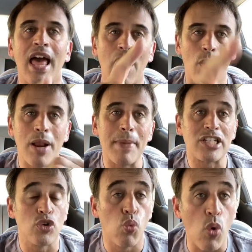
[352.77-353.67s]
And I want to
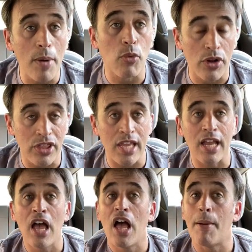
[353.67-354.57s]
mention one more
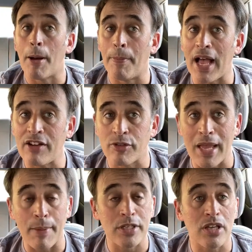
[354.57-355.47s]
thing about buying from
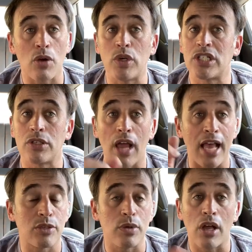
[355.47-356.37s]
Amazon, which
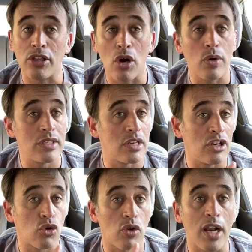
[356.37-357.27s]
as we all know is
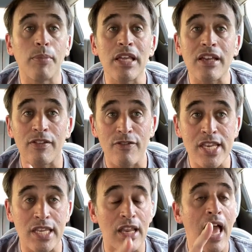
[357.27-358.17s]
incredibly
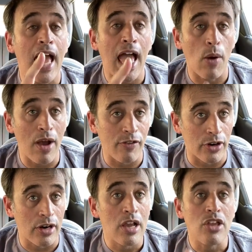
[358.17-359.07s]
convenient.
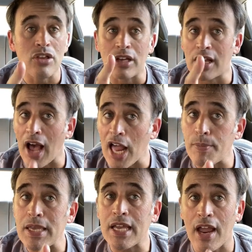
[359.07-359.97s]
However, you got to
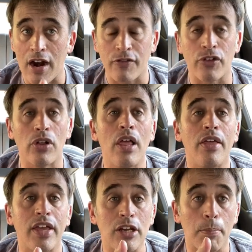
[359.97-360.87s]
be careful
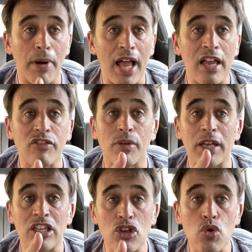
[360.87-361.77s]
that you're buying from a
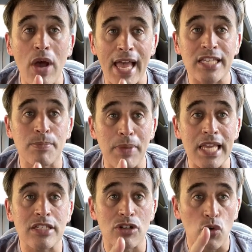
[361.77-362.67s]
US
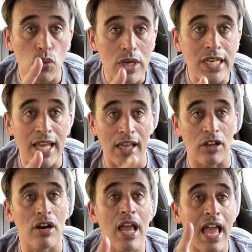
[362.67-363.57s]
based
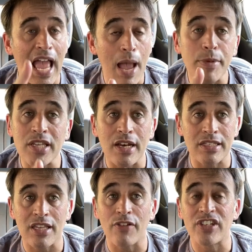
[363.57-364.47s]
retailer. Amazon
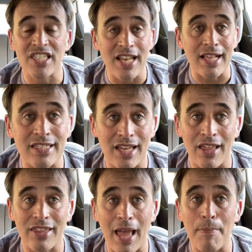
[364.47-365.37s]
itself does
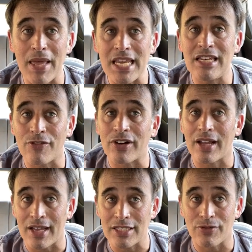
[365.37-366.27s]
sell that many different
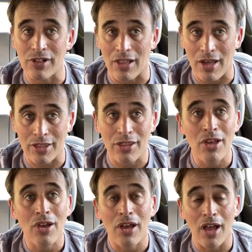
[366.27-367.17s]
kinds of cloth
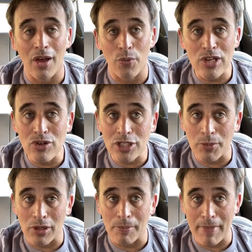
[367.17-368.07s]
uh,
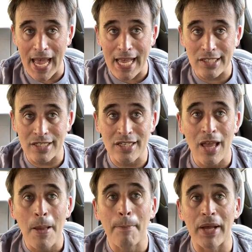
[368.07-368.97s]
reusable masks
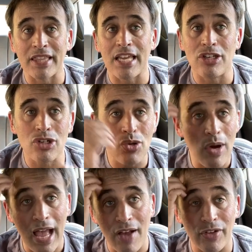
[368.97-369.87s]
but they do
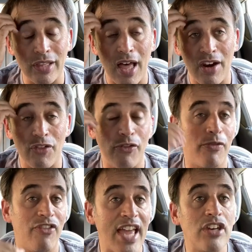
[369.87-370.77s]
have a lot of
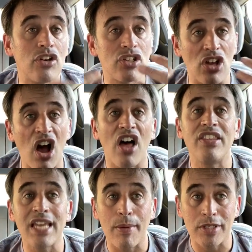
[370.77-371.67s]
vendors on
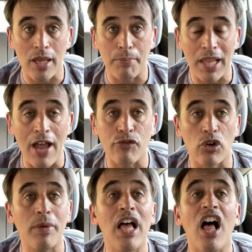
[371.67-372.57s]
the Amazon
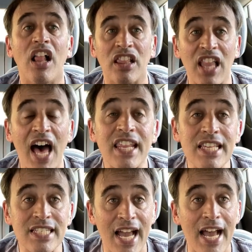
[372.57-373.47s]
platform. A lot of
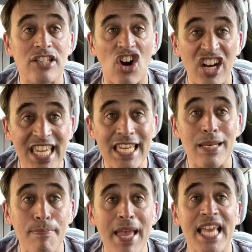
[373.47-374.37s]
these guys are
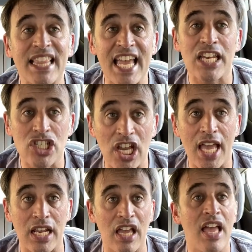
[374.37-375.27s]
in mainland
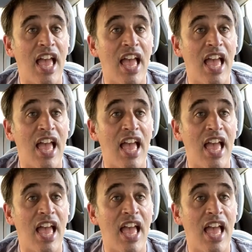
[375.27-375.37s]
China